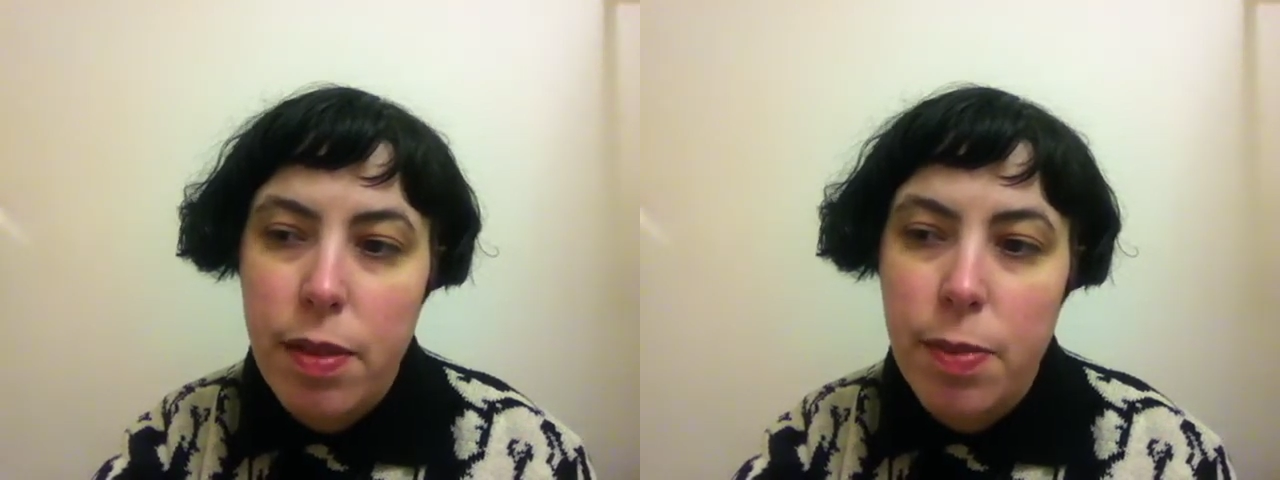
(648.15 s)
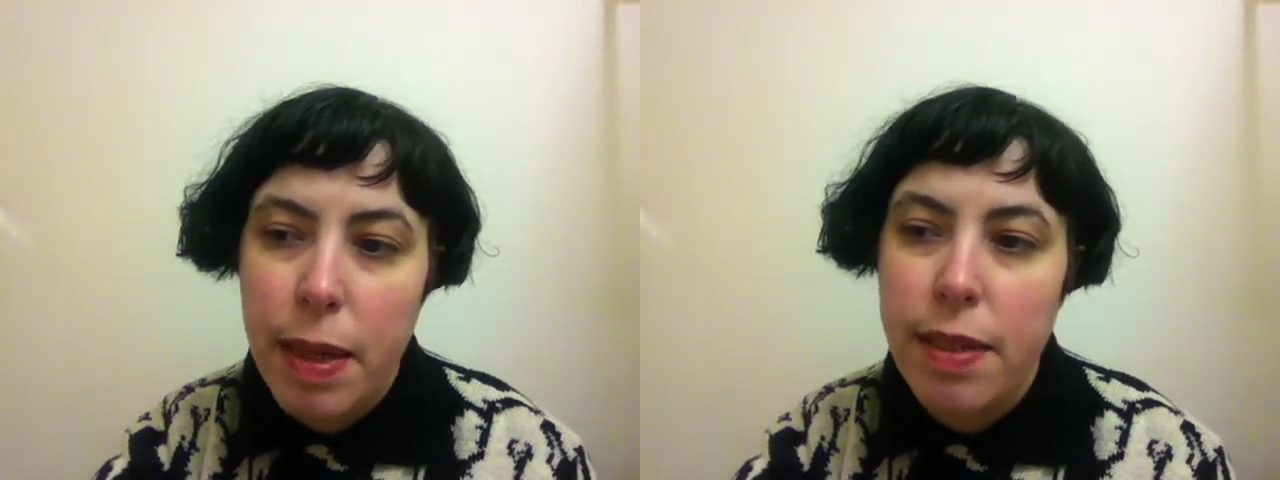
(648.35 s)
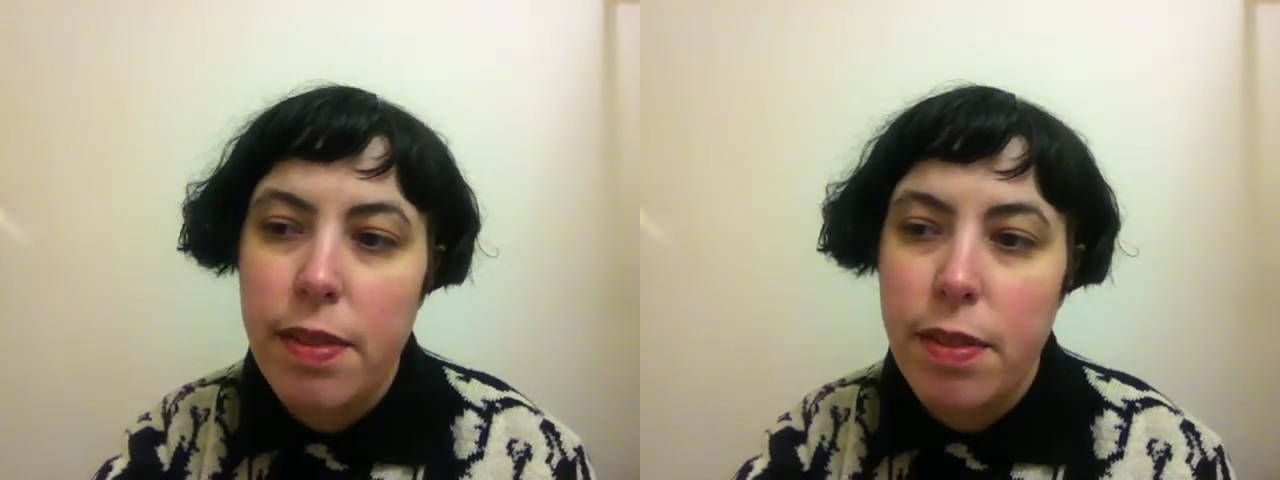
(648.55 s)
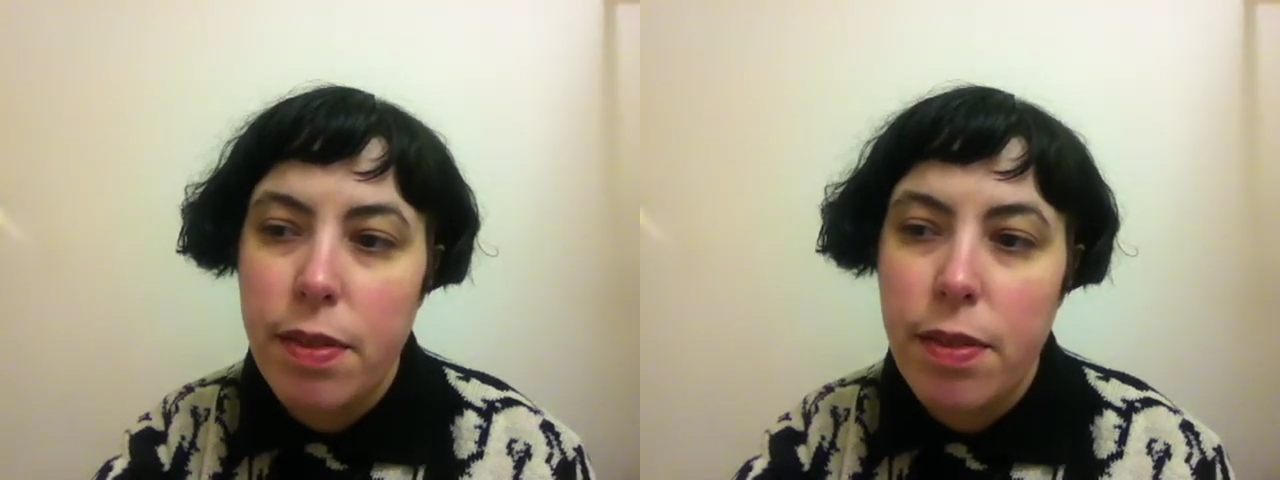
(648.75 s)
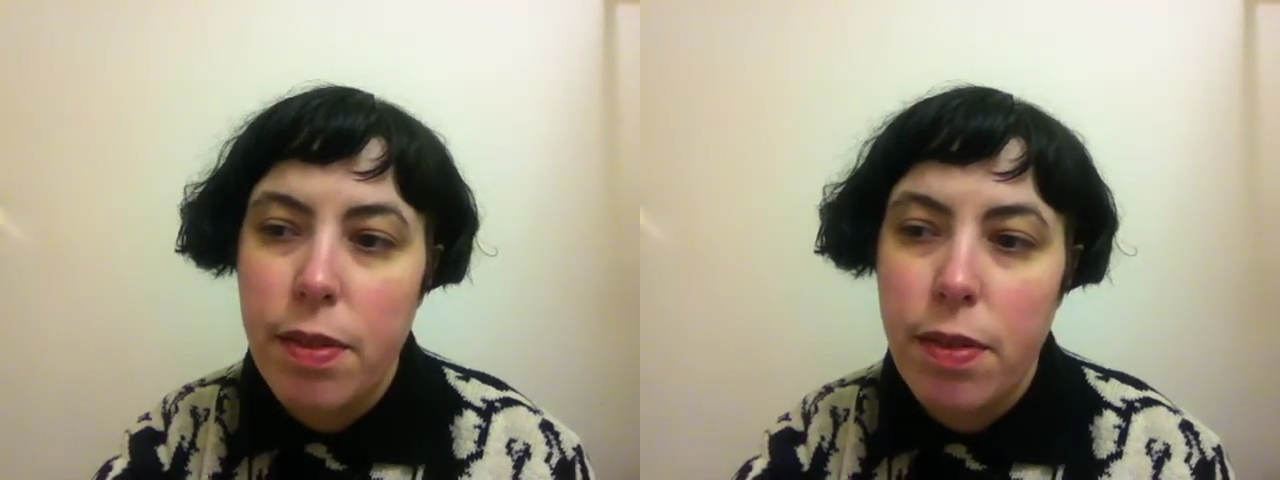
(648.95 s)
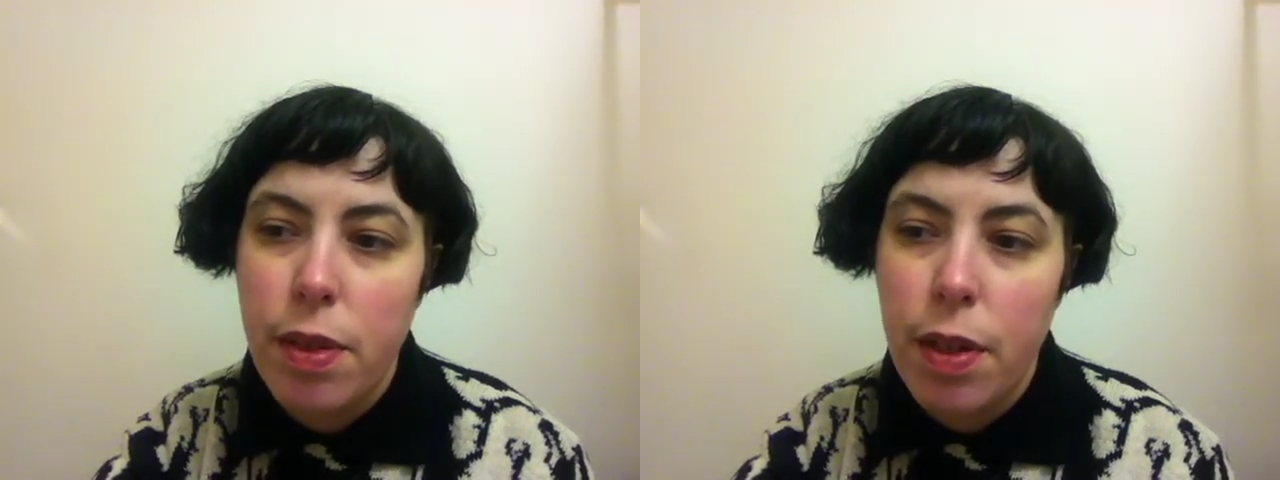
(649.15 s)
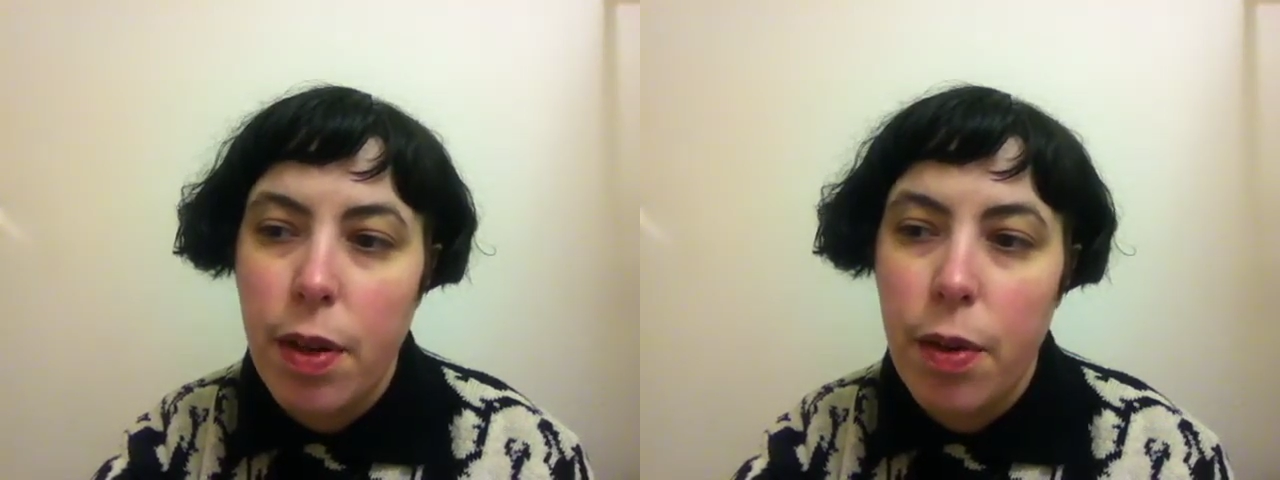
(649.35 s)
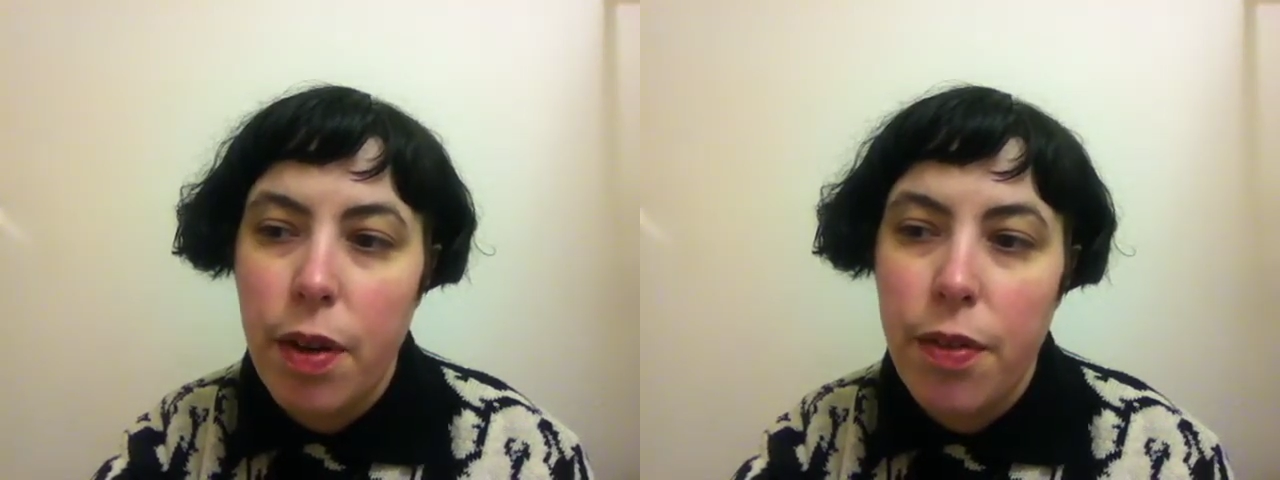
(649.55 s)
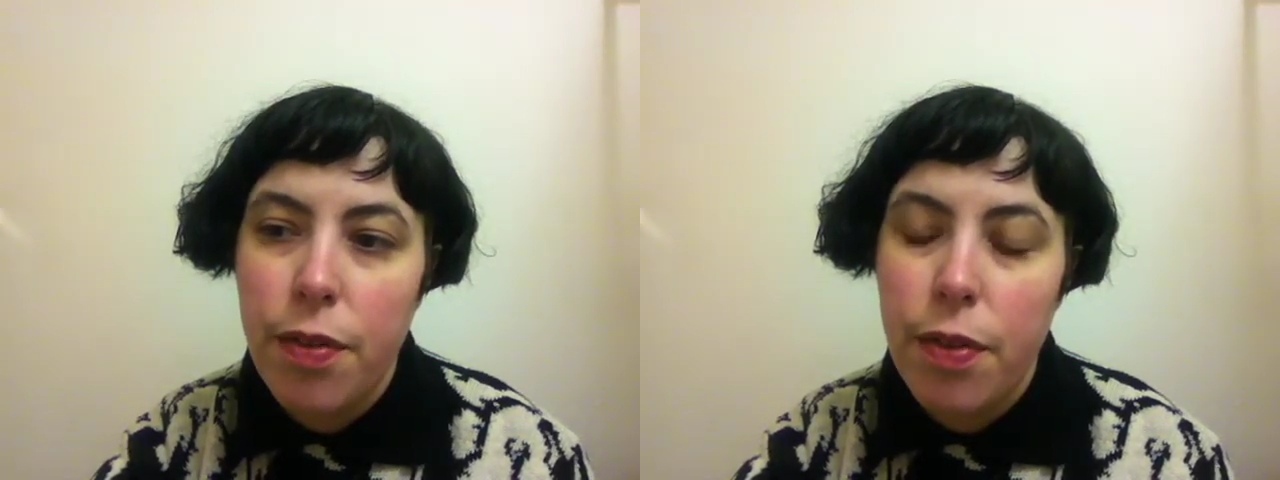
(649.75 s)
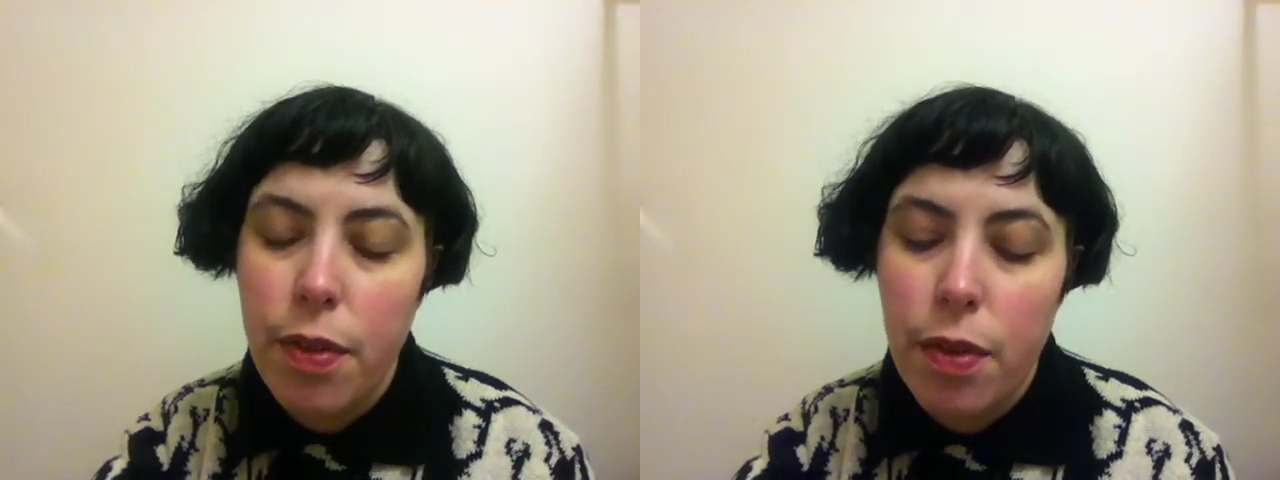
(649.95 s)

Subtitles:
the spaces, you know, of,